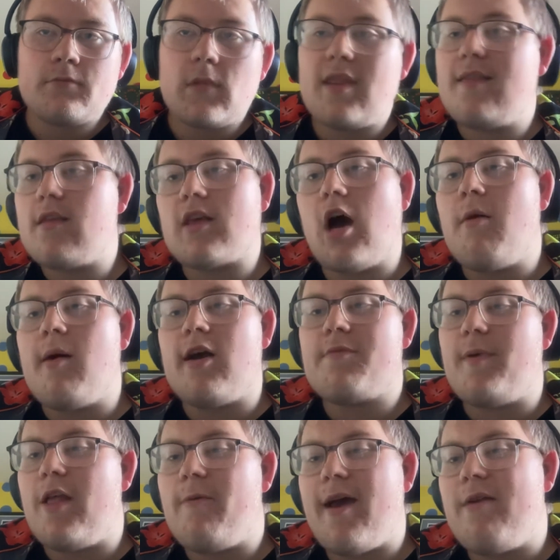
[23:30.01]
Skullmask,
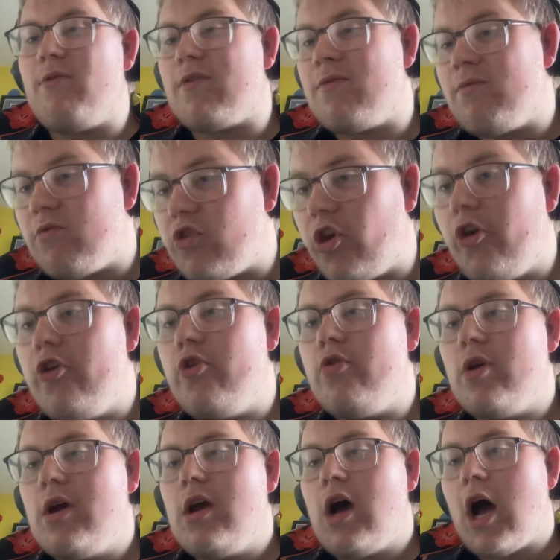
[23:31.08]
by the way, wasn't too
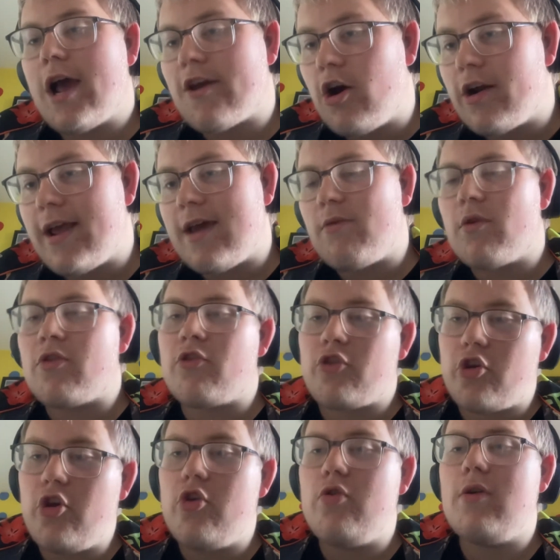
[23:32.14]
iconic, wasn't
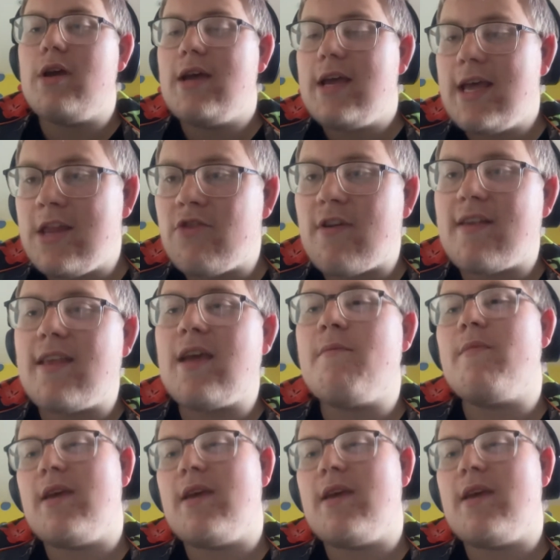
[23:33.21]
too interesting.